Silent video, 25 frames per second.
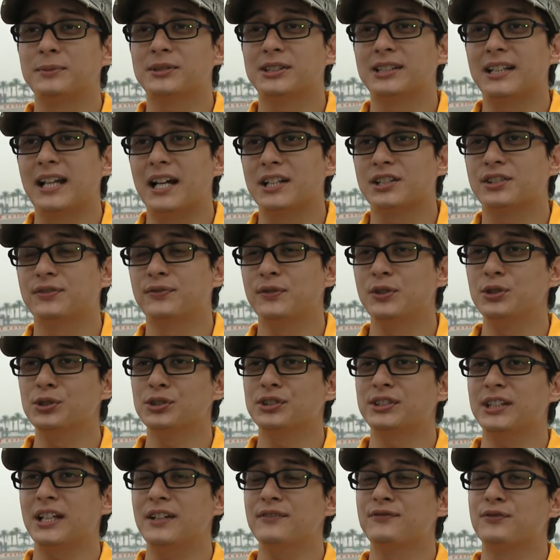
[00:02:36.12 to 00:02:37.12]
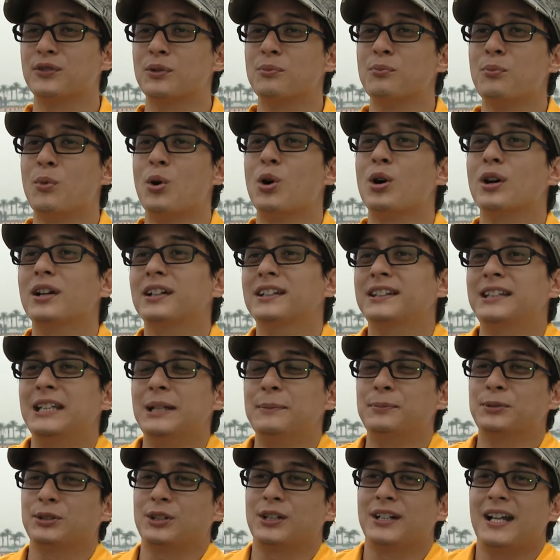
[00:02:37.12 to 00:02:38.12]
slash fuel save for more
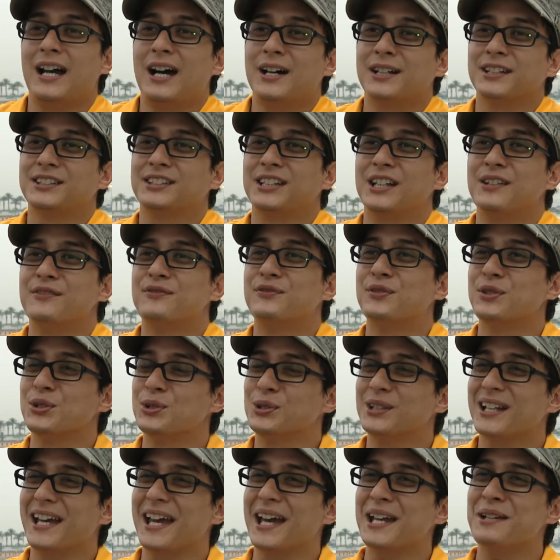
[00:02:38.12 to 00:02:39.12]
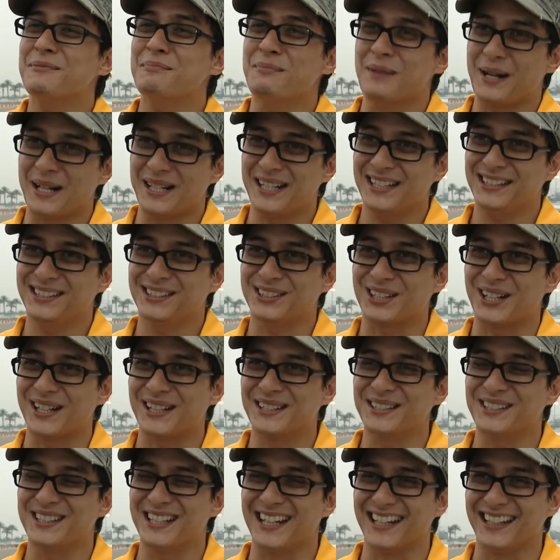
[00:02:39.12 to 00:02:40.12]
tips on how to save fuel and money
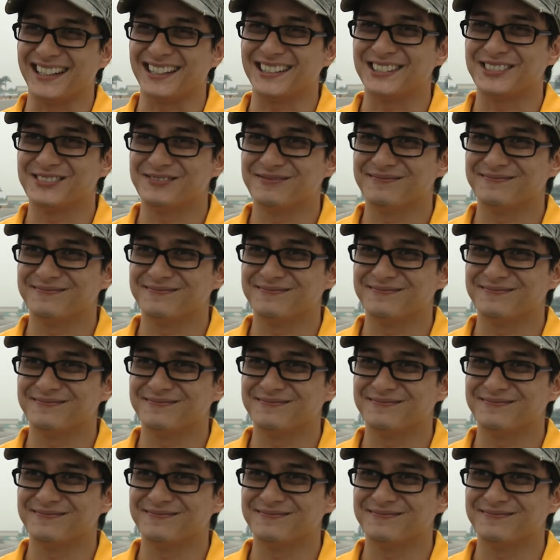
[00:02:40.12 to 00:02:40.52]
starting today.